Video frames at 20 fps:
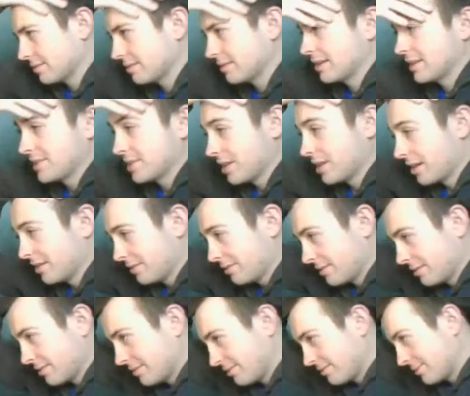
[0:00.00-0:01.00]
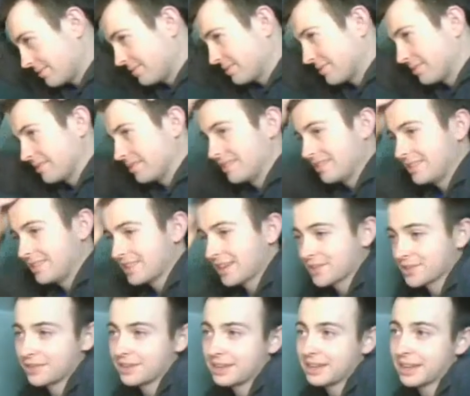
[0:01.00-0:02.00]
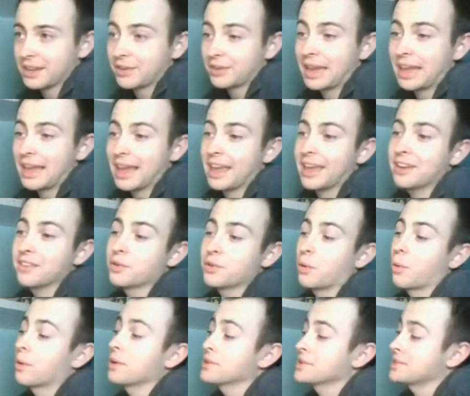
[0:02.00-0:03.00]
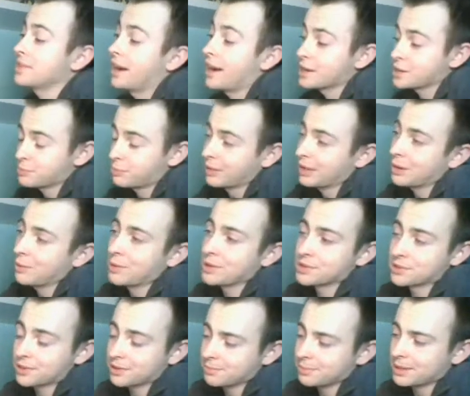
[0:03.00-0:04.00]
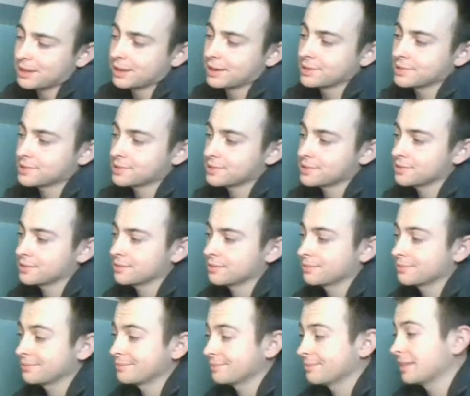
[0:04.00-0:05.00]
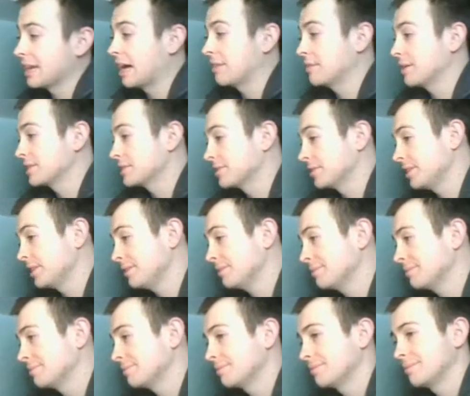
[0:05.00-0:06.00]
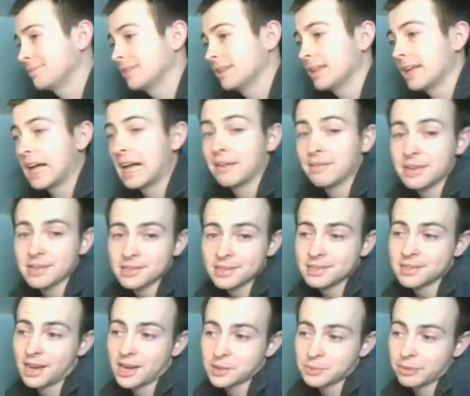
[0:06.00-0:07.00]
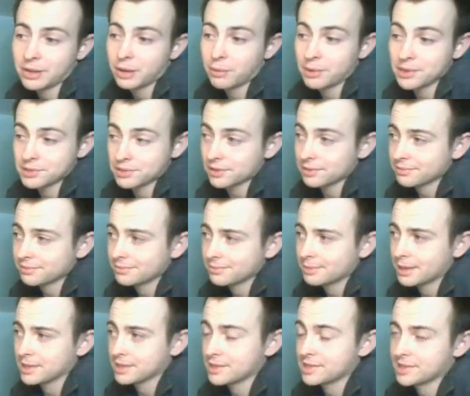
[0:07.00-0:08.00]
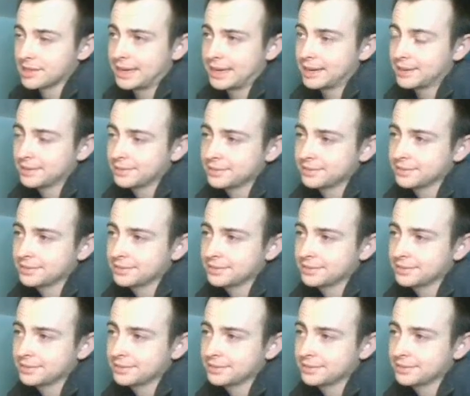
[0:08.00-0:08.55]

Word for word: Asaph. These guys are in again. Okay, and of course Ta's playing Wizard because obviously. Obviously Ta's playing Wizard because it's Ta.